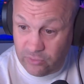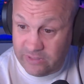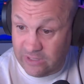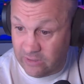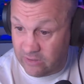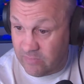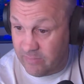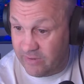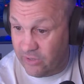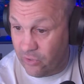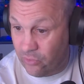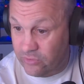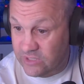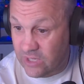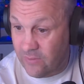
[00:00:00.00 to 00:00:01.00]
You've got to remember, he
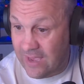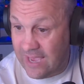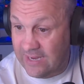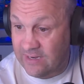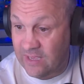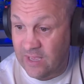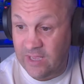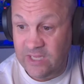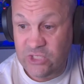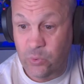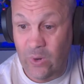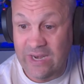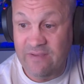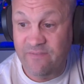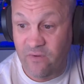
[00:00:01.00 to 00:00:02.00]
also had
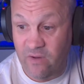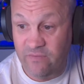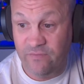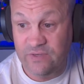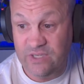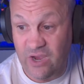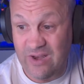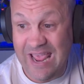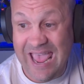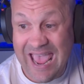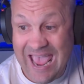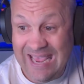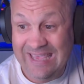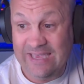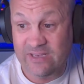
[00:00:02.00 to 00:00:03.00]
25 of his own
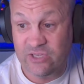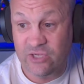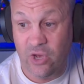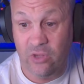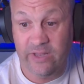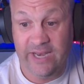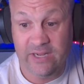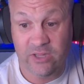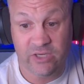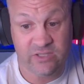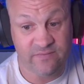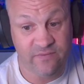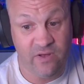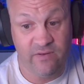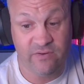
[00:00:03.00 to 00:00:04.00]
and kicked a goal and had close to
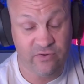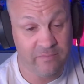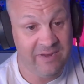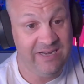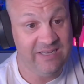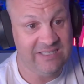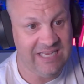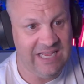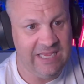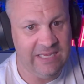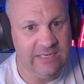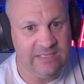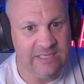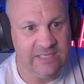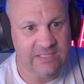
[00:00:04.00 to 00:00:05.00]
500 metres
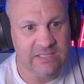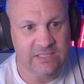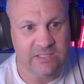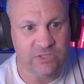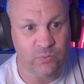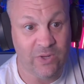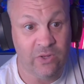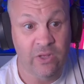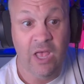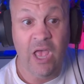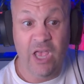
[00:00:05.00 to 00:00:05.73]
in distance as well.